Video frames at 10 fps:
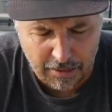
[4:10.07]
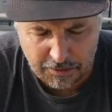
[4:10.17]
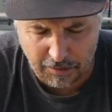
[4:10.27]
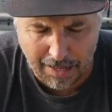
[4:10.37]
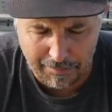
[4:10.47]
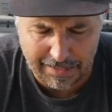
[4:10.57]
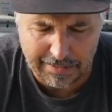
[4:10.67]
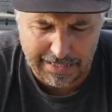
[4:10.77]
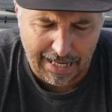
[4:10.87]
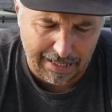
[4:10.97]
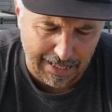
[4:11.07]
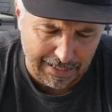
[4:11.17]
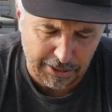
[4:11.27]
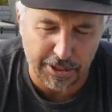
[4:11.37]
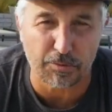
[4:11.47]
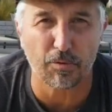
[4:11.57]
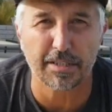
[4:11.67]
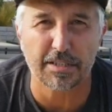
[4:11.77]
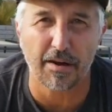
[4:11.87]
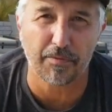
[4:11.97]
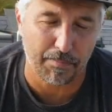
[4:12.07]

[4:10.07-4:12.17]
So that means that it just runs off the